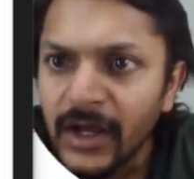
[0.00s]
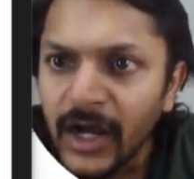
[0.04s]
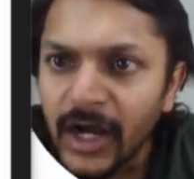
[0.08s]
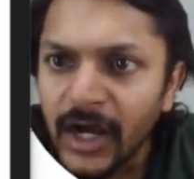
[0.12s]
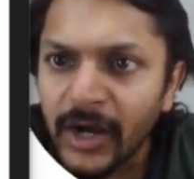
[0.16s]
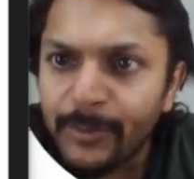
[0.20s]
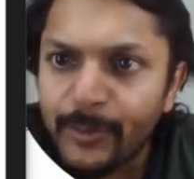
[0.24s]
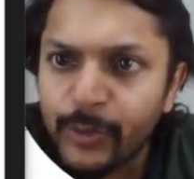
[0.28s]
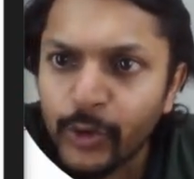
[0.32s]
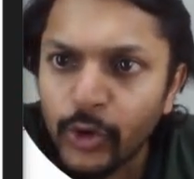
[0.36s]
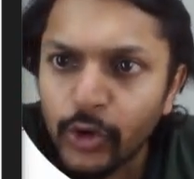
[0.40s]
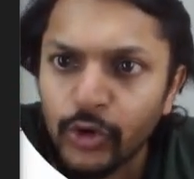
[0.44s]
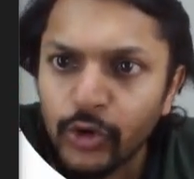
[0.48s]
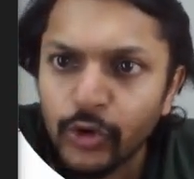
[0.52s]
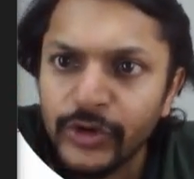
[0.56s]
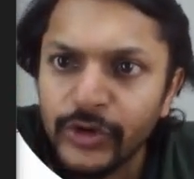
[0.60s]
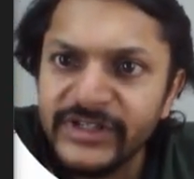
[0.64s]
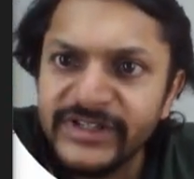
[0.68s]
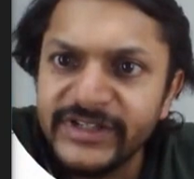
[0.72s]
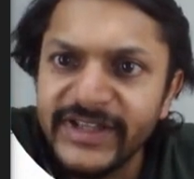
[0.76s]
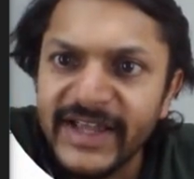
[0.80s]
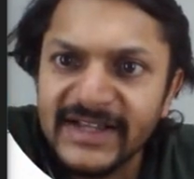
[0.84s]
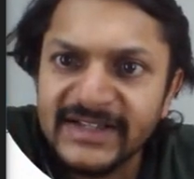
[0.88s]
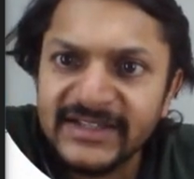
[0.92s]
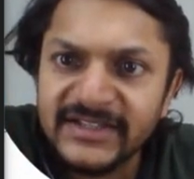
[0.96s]
A proton
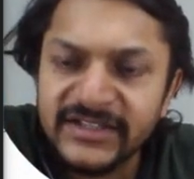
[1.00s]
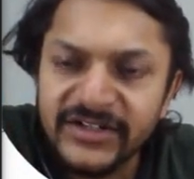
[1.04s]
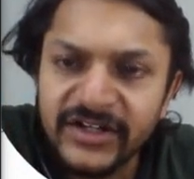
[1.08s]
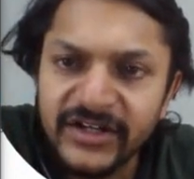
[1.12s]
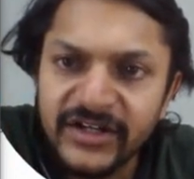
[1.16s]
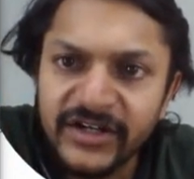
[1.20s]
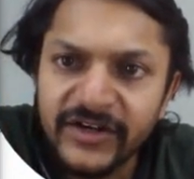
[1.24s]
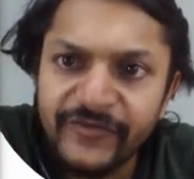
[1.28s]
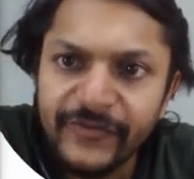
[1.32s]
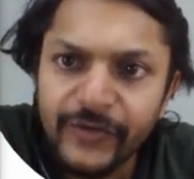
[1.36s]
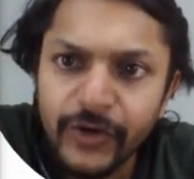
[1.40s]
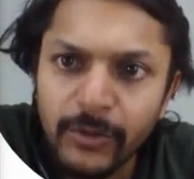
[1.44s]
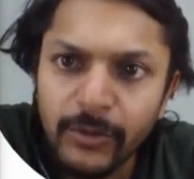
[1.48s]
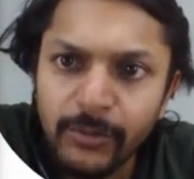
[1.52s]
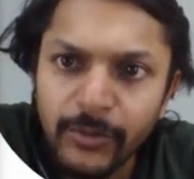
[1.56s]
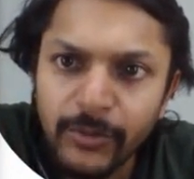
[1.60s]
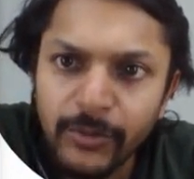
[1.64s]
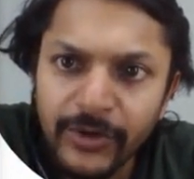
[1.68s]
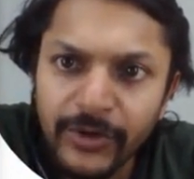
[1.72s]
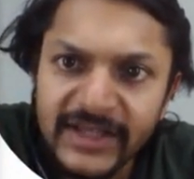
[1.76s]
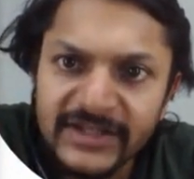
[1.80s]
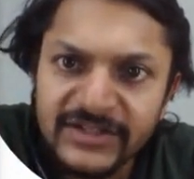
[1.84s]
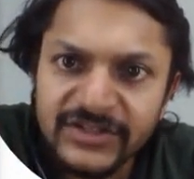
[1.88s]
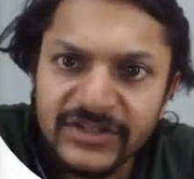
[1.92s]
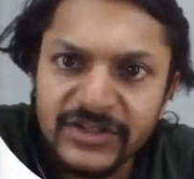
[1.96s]
is accelerated from
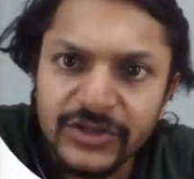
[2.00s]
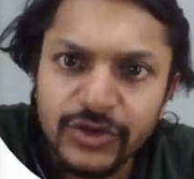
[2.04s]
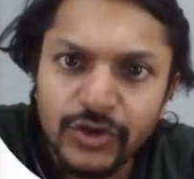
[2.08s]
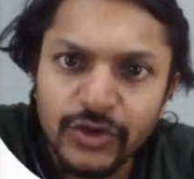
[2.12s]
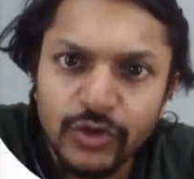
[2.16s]
rest